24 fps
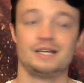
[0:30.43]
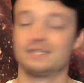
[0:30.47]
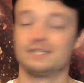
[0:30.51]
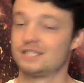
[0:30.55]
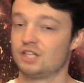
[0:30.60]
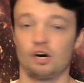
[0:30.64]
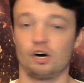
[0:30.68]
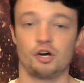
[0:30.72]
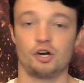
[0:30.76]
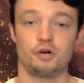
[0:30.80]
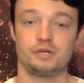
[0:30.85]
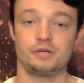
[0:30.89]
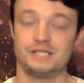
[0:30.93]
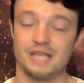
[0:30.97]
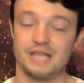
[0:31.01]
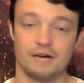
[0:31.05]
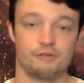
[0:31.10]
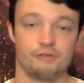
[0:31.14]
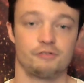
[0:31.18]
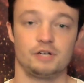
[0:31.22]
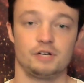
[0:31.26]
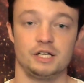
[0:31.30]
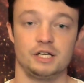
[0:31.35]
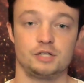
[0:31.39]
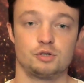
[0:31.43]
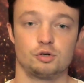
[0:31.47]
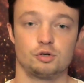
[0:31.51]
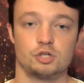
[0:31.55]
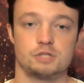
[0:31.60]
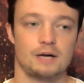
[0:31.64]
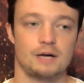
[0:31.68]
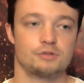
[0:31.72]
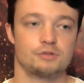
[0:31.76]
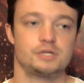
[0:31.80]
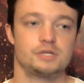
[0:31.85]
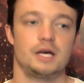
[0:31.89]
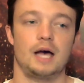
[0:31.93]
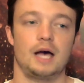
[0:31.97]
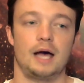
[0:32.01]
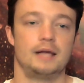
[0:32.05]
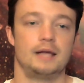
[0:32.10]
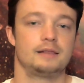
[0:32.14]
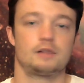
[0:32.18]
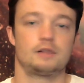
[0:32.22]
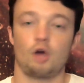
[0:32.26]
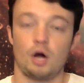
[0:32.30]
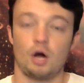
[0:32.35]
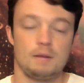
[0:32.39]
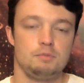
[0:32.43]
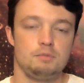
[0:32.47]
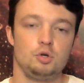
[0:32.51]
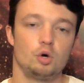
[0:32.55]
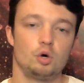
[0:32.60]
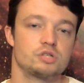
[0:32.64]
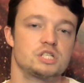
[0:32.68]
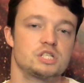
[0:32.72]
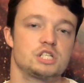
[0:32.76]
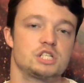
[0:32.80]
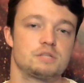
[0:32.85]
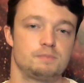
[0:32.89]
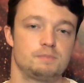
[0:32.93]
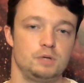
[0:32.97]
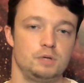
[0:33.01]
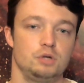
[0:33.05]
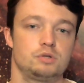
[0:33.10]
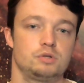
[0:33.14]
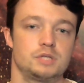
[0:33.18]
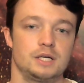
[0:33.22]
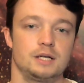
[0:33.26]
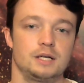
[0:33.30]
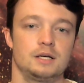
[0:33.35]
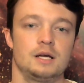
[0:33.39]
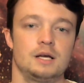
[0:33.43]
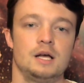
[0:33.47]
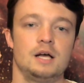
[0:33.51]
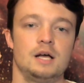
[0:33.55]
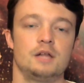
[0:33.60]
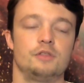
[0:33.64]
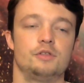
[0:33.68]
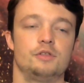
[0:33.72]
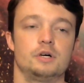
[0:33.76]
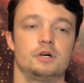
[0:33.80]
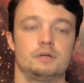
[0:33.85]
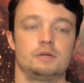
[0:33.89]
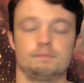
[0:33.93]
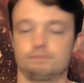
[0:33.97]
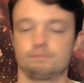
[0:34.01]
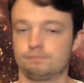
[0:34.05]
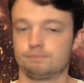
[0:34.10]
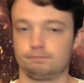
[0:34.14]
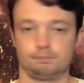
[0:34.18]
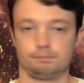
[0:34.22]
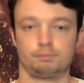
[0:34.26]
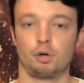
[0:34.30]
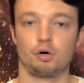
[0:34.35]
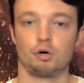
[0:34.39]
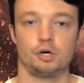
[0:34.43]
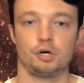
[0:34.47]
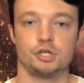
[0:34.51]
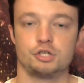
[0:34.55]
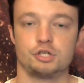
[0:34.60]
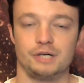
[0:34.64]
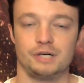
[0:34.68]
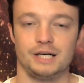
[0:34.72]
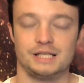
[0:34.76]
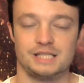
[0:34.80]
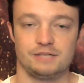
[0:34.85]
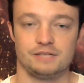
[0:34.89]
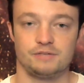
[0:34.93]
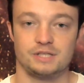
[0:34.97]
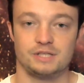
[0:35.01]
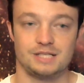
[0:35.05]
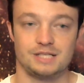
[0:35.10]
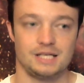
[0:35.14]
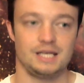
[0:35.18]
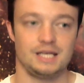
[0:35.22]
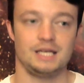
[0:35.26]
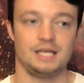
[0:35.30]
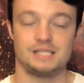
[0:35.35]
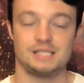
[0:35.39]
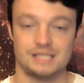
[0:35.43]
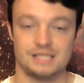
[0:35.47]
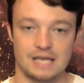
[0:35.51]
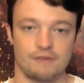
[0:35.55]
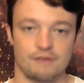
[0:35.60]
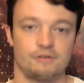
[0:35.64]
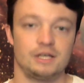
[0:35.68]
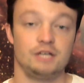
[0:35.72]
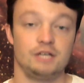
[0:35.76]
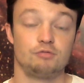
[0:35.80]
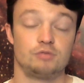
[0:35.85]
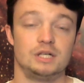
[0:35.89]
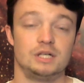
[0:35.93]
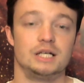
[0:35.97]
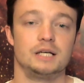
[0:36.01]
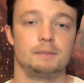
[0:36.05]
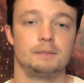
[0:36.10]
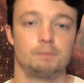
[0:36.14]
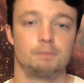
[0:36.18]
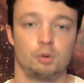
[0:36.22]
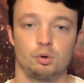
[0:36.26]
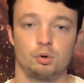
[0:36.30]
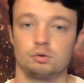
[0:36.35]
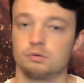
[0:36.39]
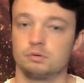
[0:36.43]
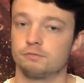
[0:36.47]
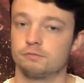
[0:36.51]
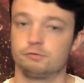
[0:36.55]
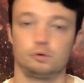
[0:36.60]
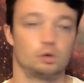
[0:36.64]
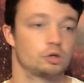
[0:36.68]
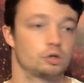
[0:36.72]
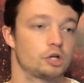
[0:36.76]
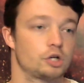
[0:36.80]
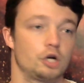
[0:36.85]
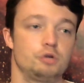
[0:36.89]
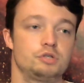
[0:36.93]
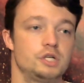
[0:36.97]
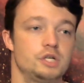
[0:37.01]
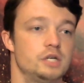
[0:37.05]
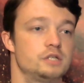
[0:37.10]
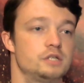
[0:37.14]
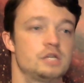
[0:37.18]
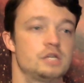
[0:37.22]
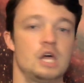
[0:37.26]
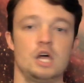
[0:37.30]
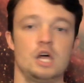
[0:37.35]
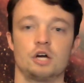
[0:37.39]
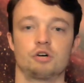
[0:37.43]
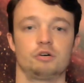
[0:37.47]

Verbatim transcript: Tiago definitely talks about it, and I'm not disputing that borrowed creativity is definitely really important for coaches,